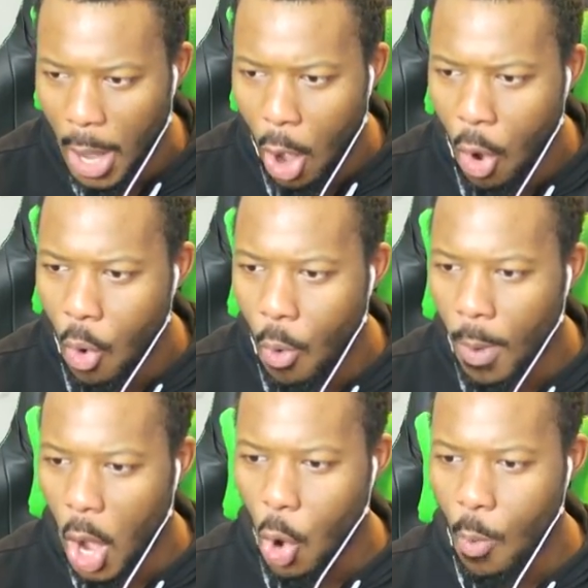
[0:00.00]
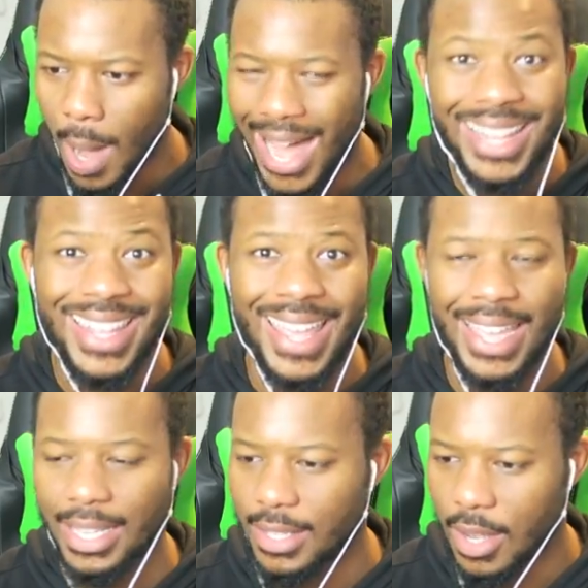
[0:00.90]
Boom! Oh my
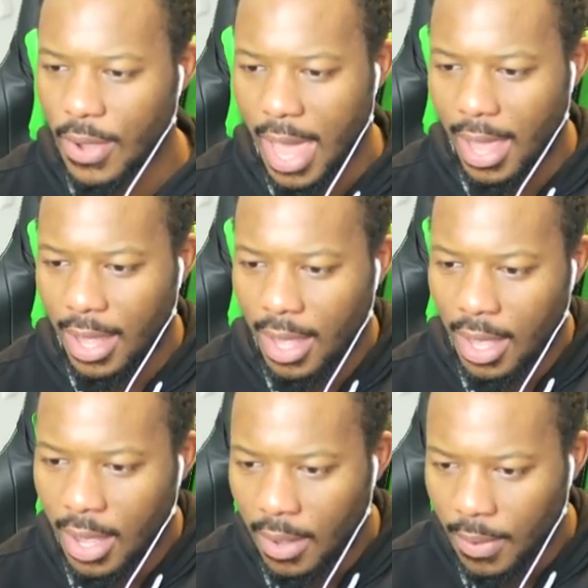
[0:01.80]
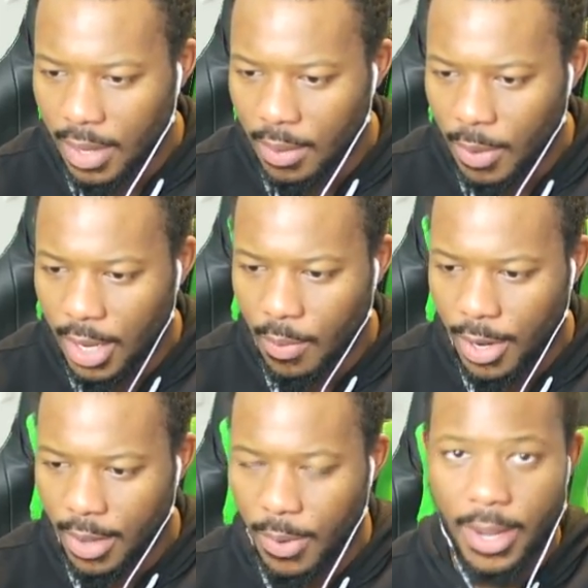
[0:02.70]
days. Okay. We're good, we're good,
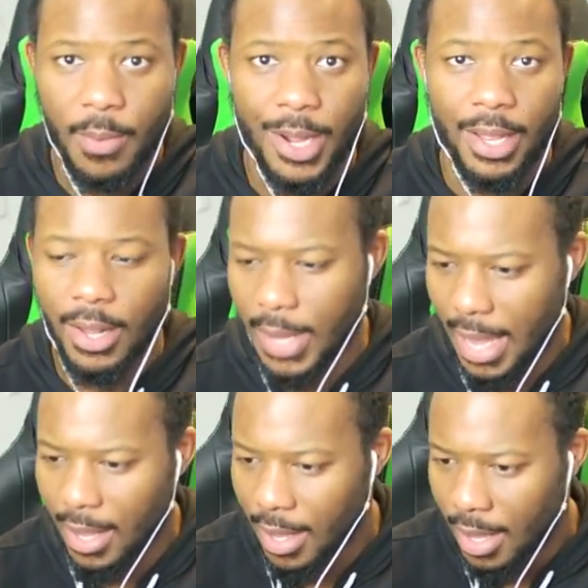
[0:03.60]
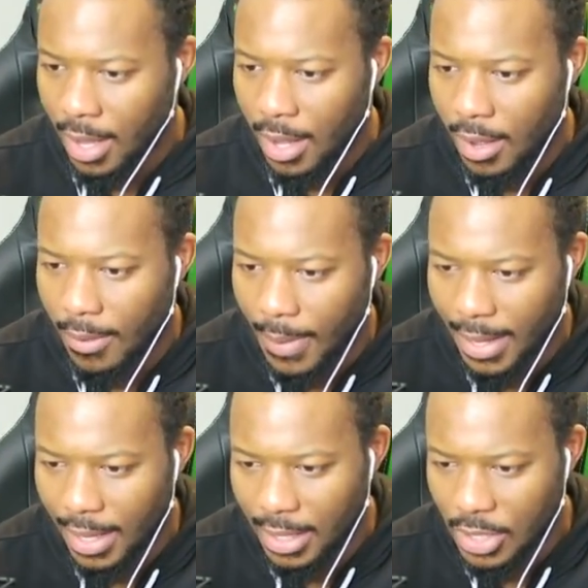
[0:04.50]
we're good, we're good, we're good. Okay. Oh
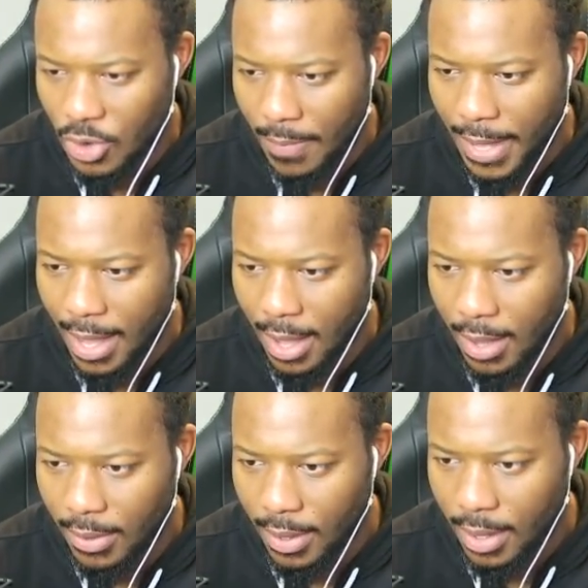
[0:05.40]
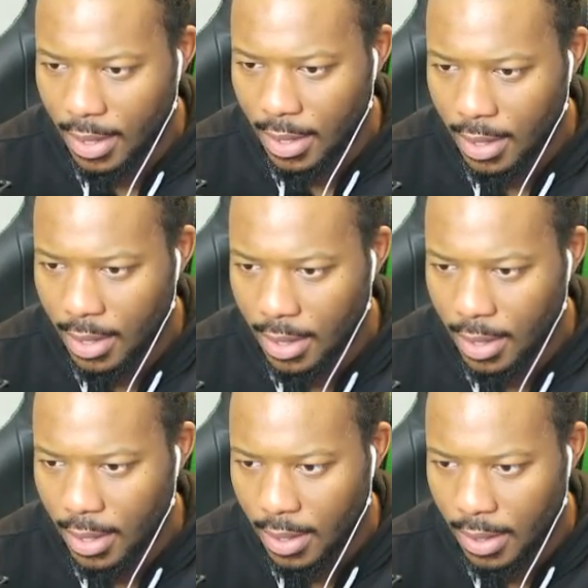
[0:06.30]
my goodness. Drop down.
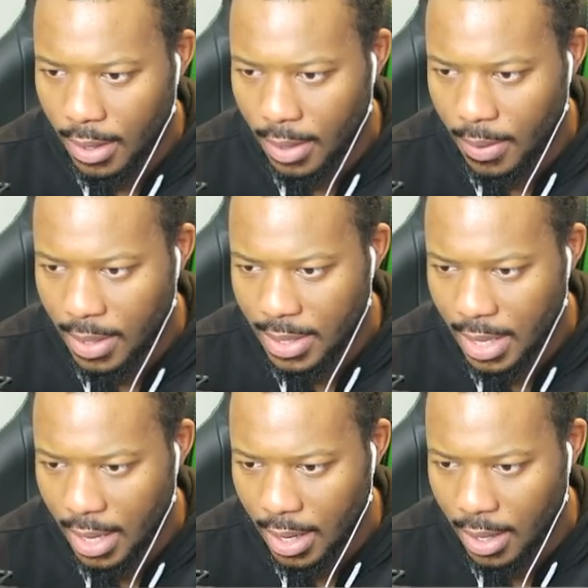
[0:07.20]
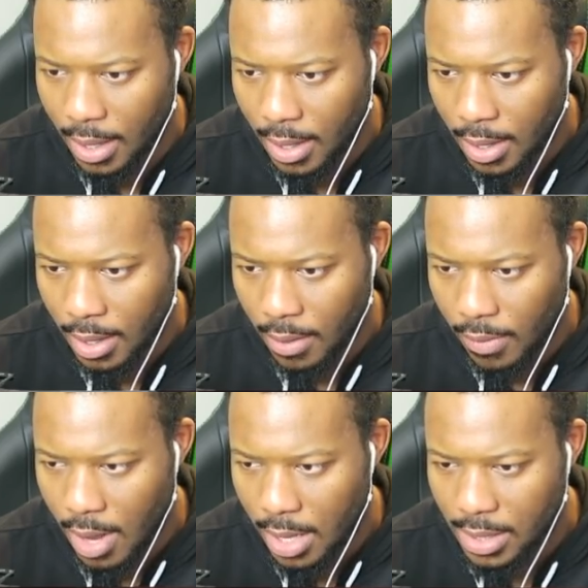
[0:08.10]
Alright, what is here?
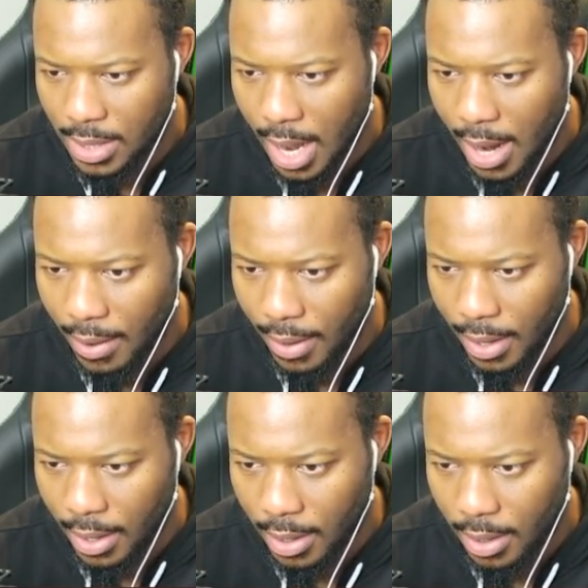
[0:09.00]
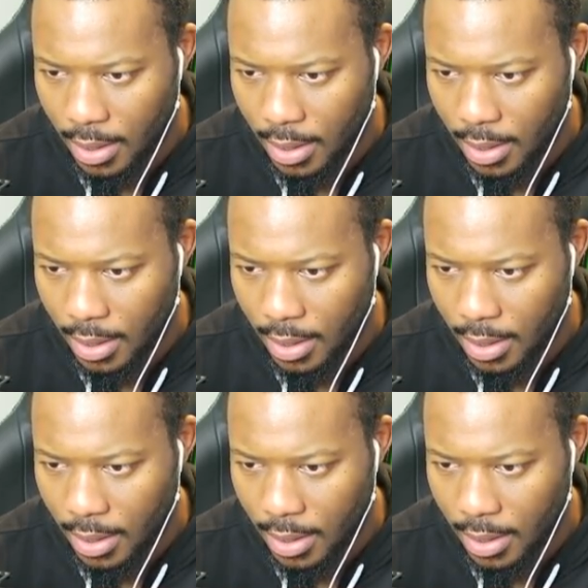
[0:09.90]
Rod's diary.